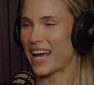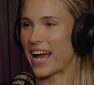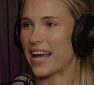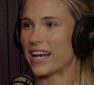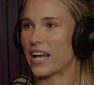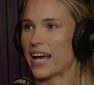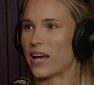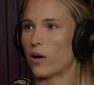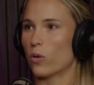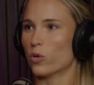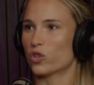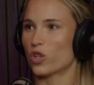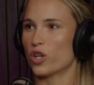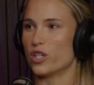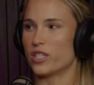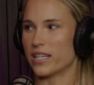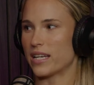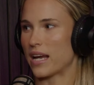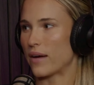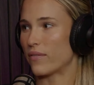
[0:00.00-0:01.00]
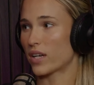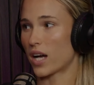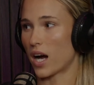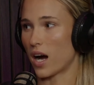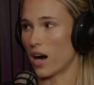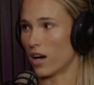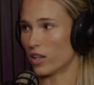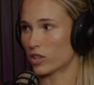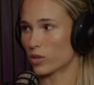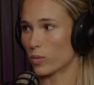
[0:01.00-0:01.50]
yeah, And I also didn't have a
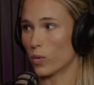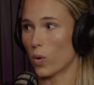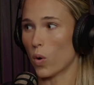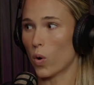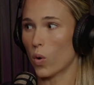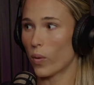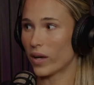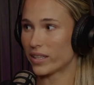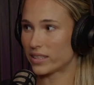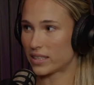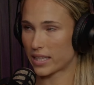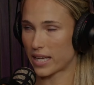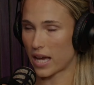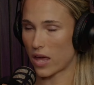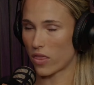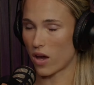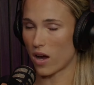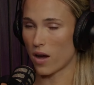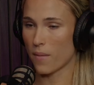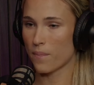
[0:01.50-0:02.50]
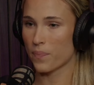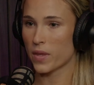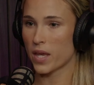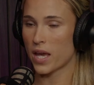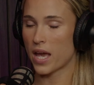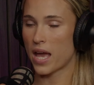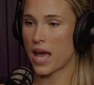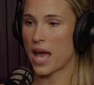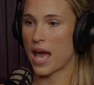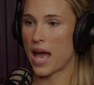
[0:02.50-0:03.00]
car, so we are always mm-hmm. together.
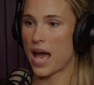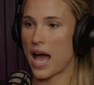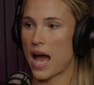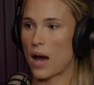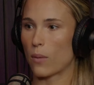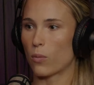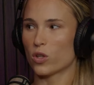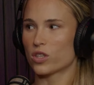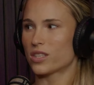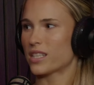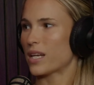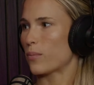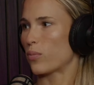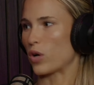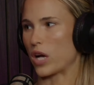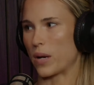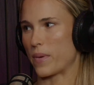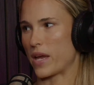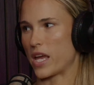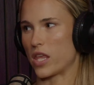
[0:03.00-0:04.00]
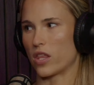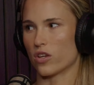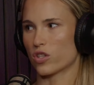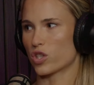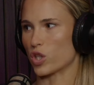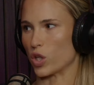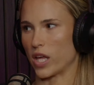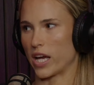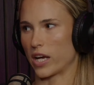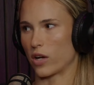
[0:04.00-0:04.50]
Mm-hmm. I wasn't in prep either,
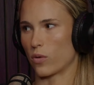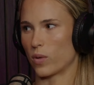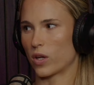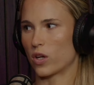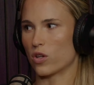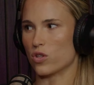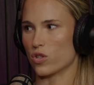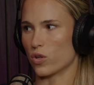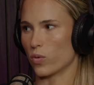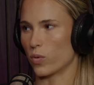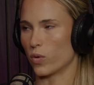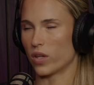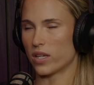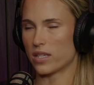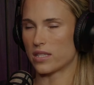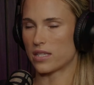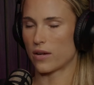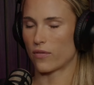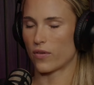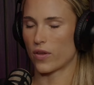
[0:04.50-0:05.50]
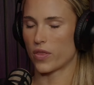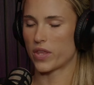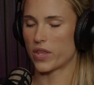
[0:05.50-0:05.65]
so like we could do all these different